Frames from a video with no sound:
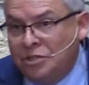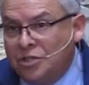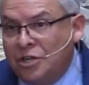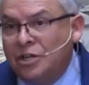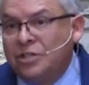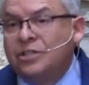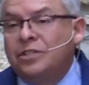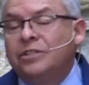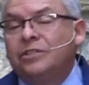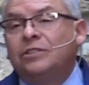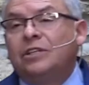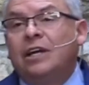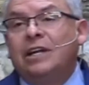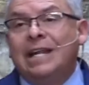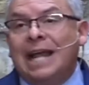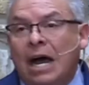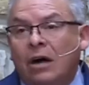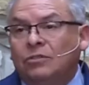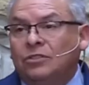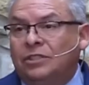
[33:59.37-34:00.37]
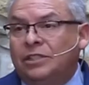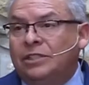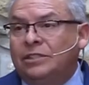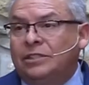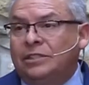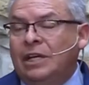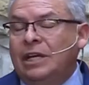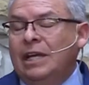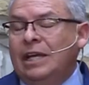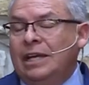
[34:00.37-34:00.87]
church and
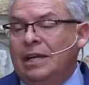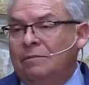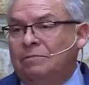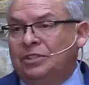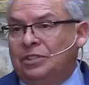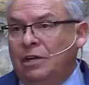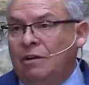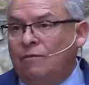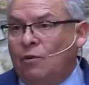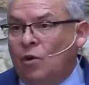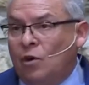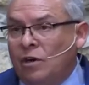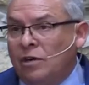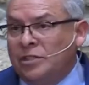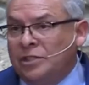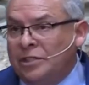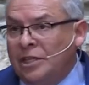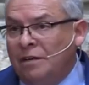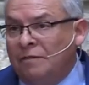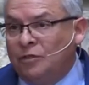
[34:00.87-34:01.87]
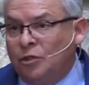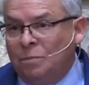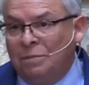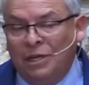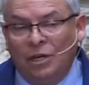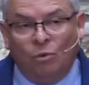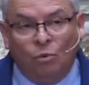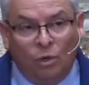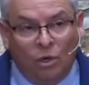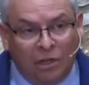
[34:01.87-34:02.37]
announces himself or herself to
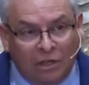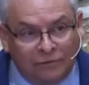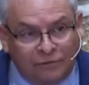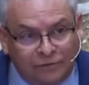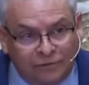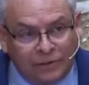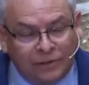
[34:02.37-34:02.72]
be a wolf.